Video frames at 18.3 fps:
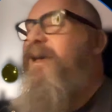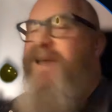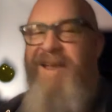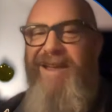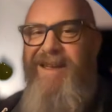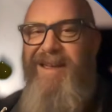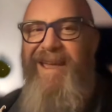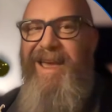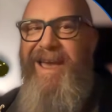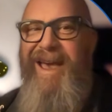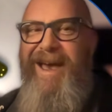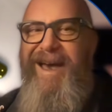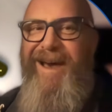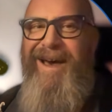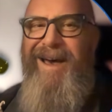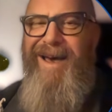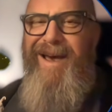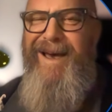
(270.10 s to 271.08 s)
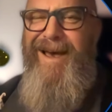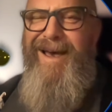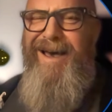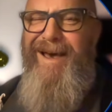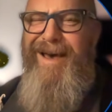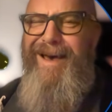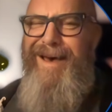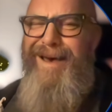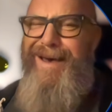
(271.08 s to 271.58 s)
Yeah,
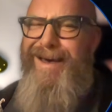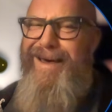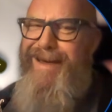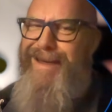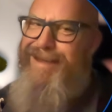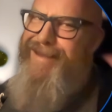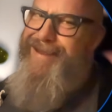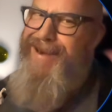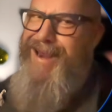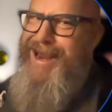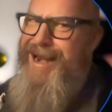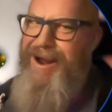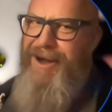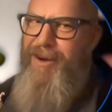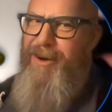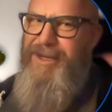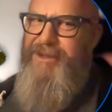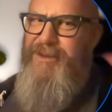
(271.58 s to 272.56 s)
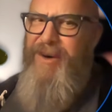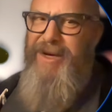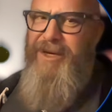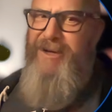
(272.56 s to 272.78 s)
it ain't always what it